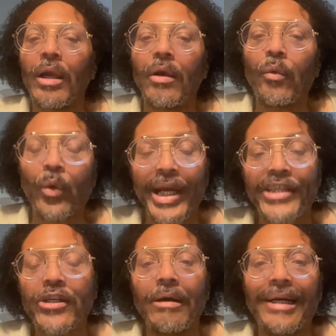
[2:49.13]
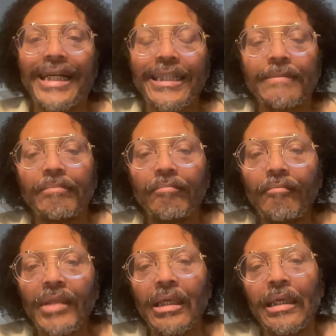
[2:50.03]
which
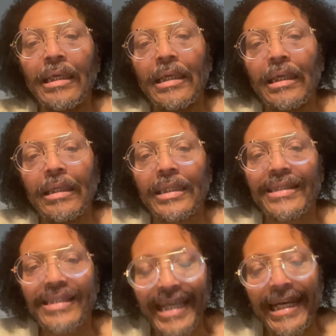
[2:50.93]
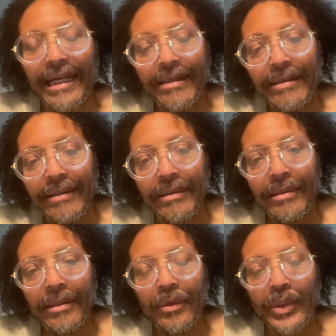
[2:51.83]
the Senate,
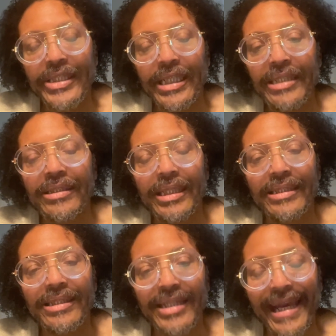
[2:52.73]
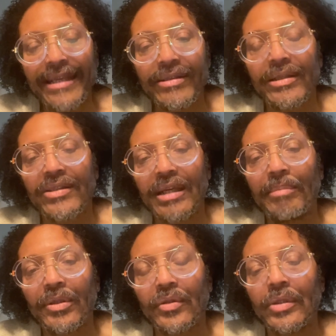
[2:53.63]
which is the states
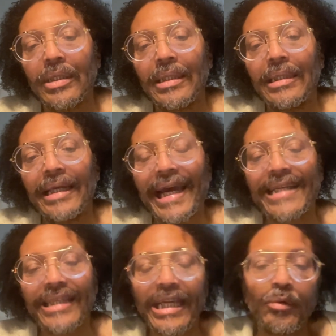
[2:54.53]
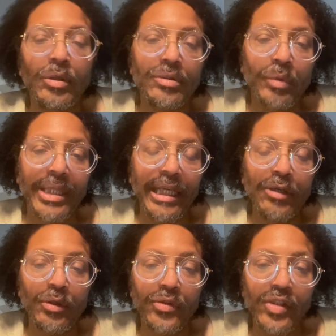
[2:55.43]
assembled as equals with
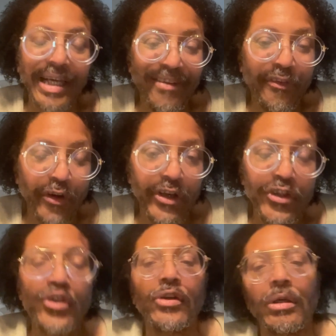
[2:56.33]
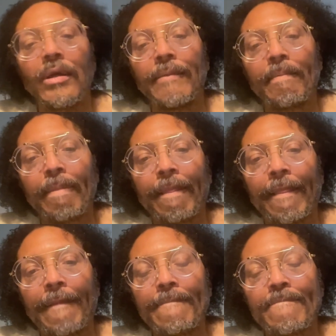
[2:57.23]
equal suffrage,
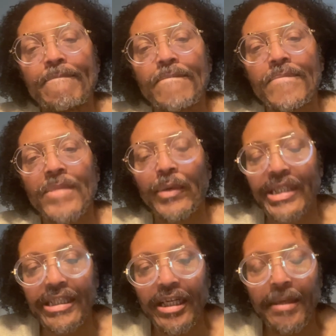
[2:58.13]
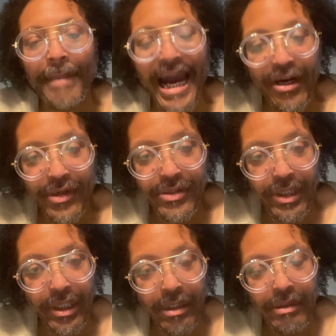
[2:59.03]
which is a
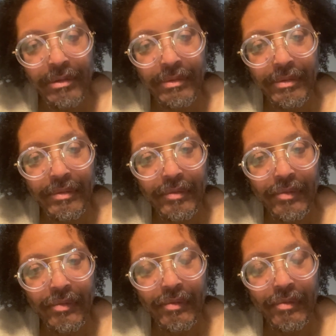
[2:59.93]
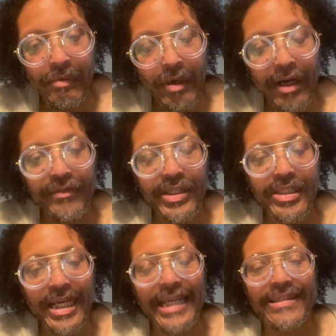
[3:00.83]
democracy of the
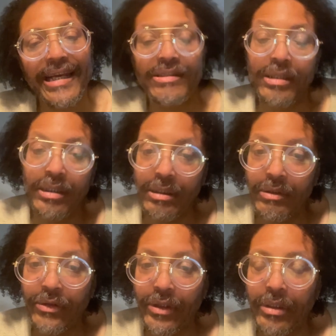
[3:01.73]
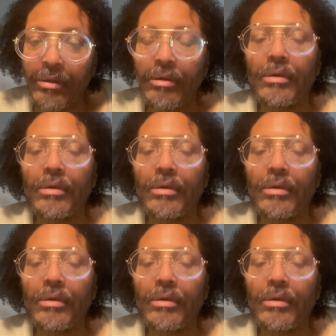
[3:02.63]
states as the union,